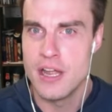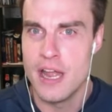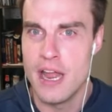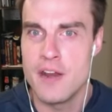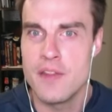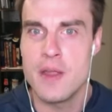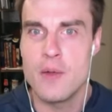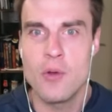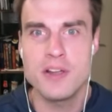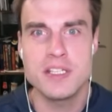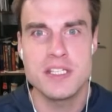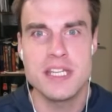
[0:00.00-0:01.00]
and they
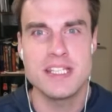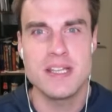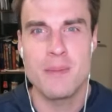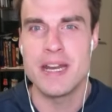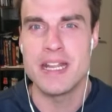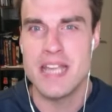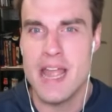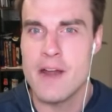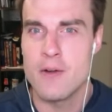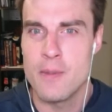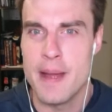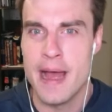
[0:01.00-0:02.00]
want to see somebody
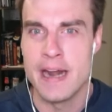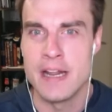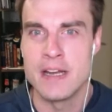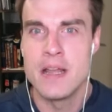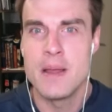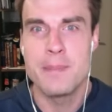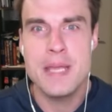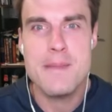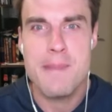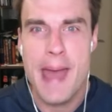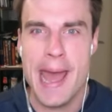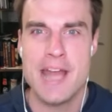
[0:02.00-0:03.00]
care about it, be
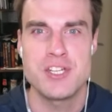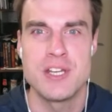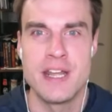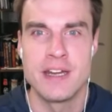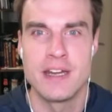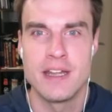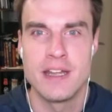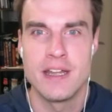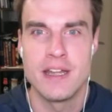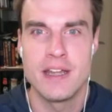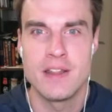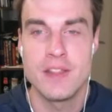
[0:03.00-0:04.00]
passionate.
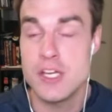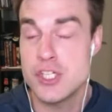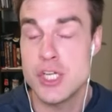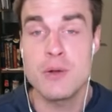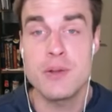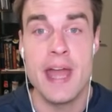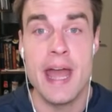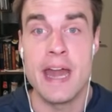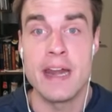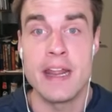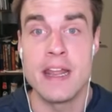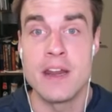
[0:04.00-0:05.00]
They showed
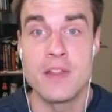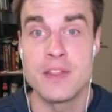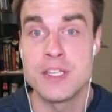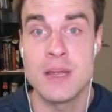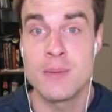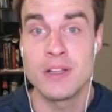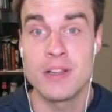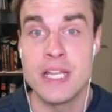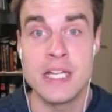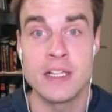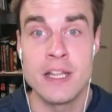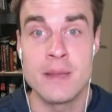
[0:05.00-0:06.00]
that in the summer
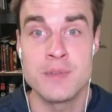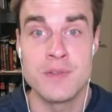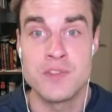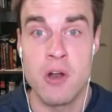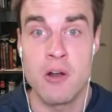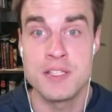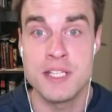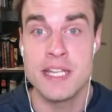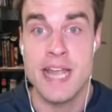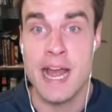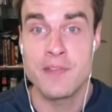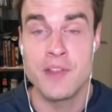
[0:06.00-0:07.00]
league clips of Charles
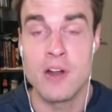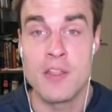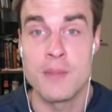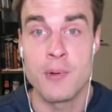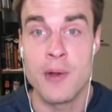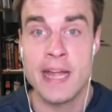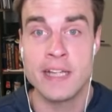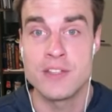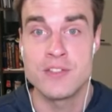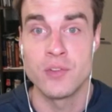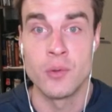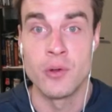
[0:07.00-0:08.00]
Lee out there on the
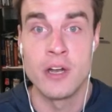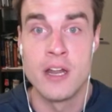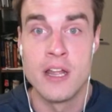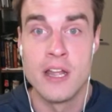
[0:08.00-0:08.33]
practice floor.